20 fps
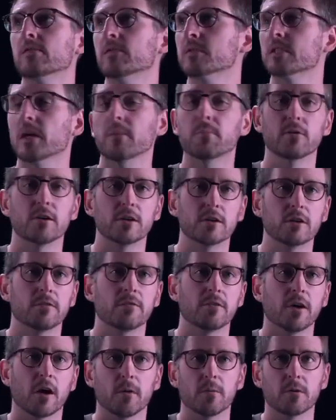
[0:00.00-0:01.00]
from separation of
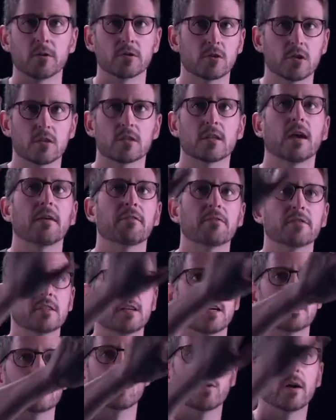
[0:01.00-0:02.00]
variables just to
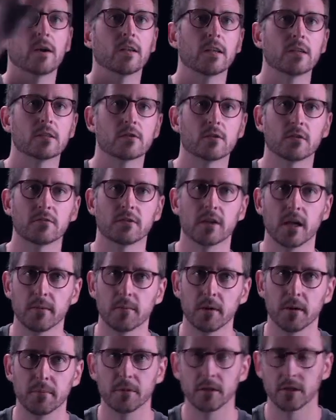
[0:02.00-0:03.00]
emphasize where they sort of came
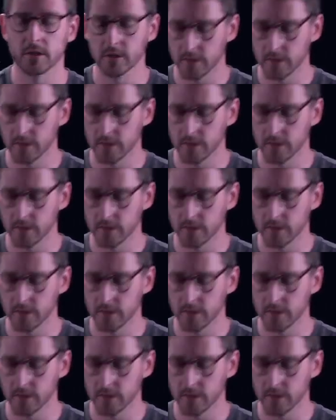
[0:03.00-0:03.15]
up in